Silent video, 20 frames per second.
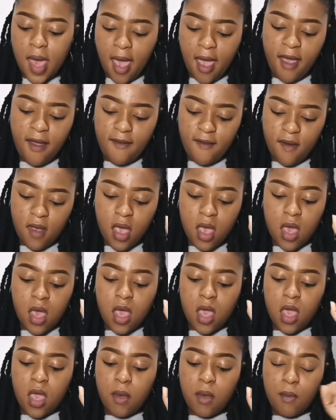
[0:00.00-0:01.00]
have
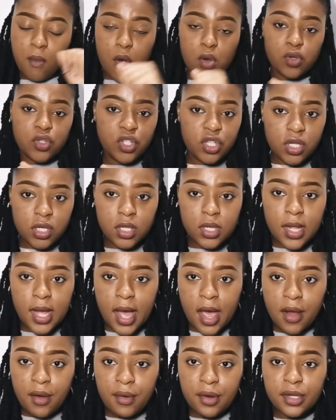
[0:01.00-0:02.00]
emotional
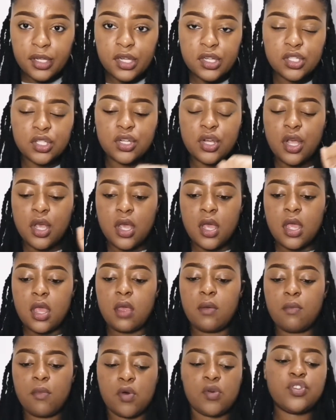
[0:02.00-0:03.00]
courage.
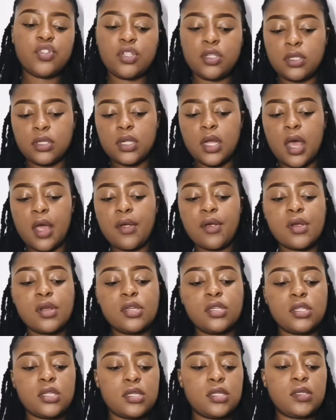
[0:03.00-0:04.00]
Emotional
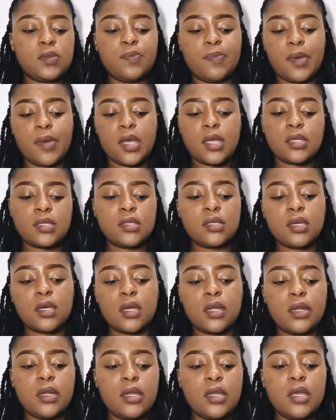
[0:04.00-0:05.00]
courage is
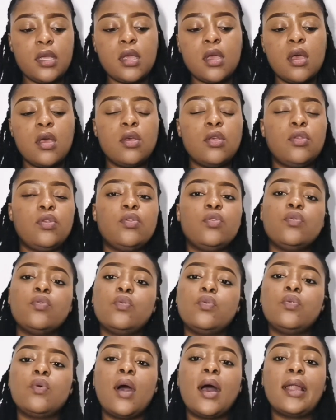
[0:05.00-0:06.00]
basically
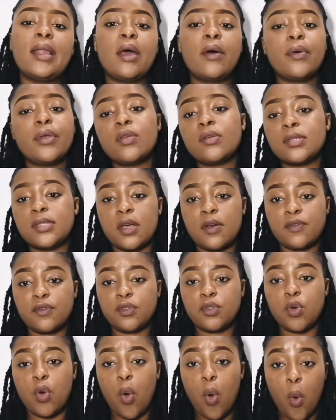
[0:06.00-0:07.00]
you allowing
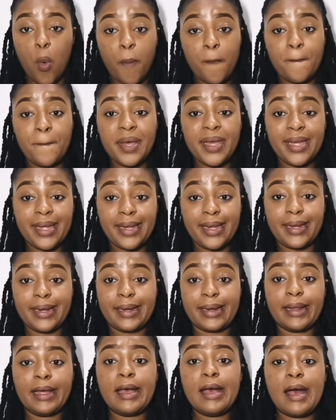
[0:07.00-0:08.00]
yourself to
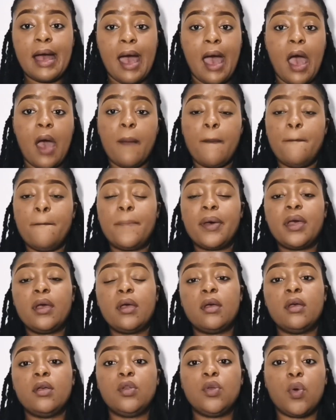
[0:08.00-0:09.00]
open up
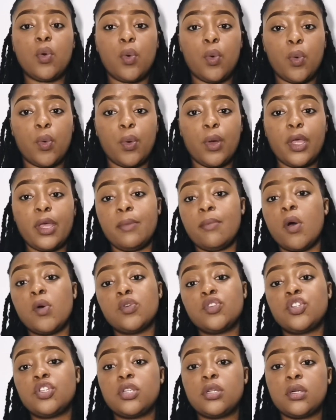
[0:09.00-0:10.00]
your
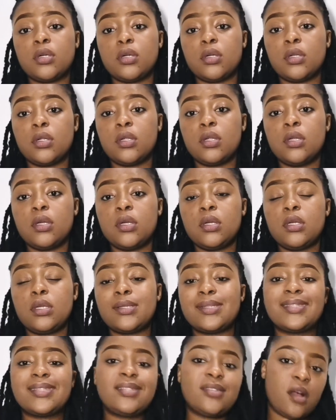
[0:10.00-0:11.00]
emotional
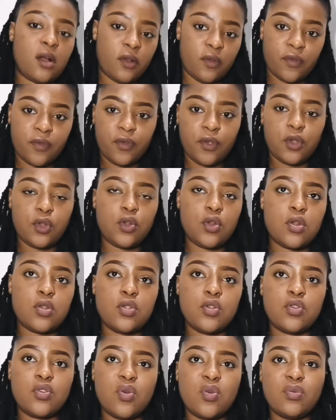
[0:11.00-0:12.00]
self.
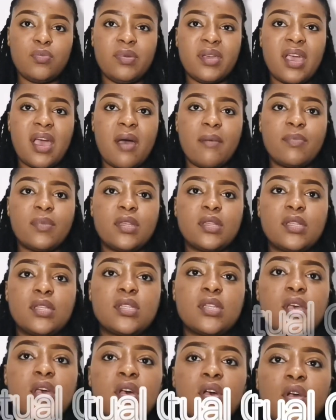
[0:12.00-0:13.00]
You don't become
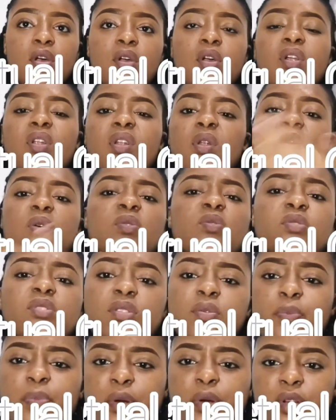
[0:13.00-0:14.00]
this
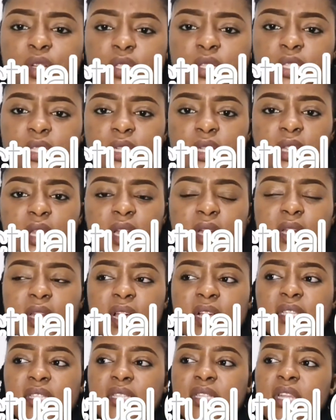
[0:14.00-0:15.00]
closed person that
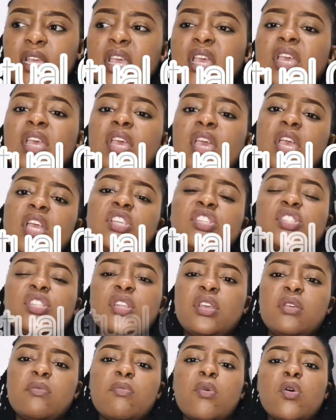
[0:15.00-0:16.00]
doesn't engage in
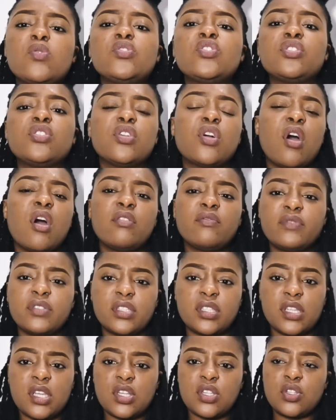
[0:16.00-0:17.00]
emotional
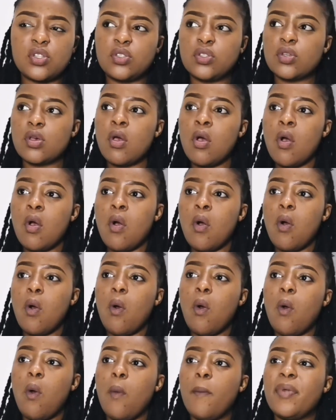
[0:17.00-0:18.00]
conversations,
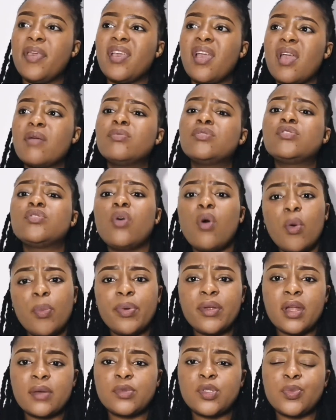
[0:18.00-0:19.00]
or being able to
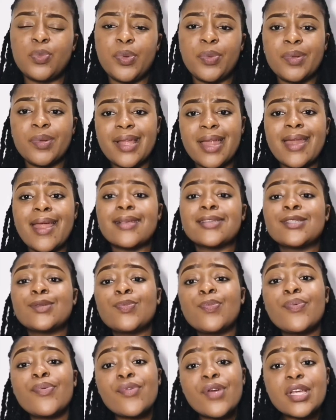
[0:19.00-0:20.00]
open up to people and
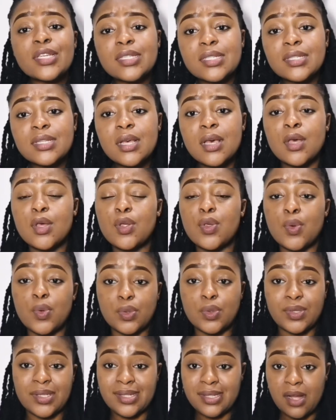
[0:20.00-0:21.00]
express
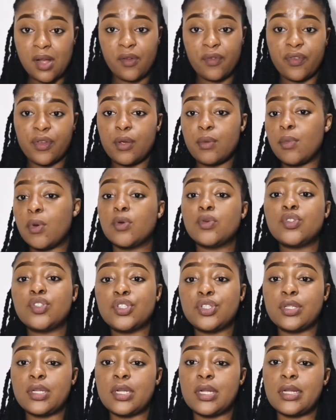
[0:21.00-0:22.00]
yourself
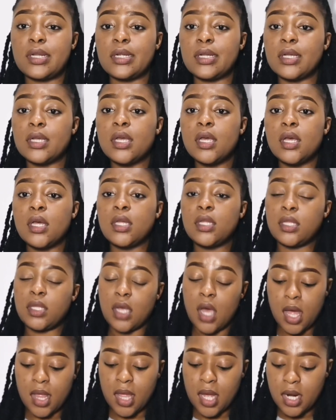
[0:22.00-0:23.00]
emotionally.
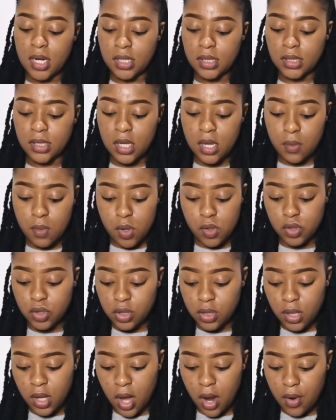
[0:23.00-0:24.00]
Yeah, that is
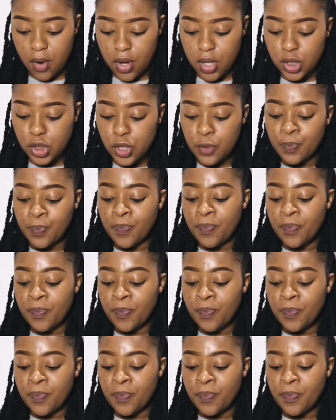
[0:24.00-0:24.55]
emotional courage.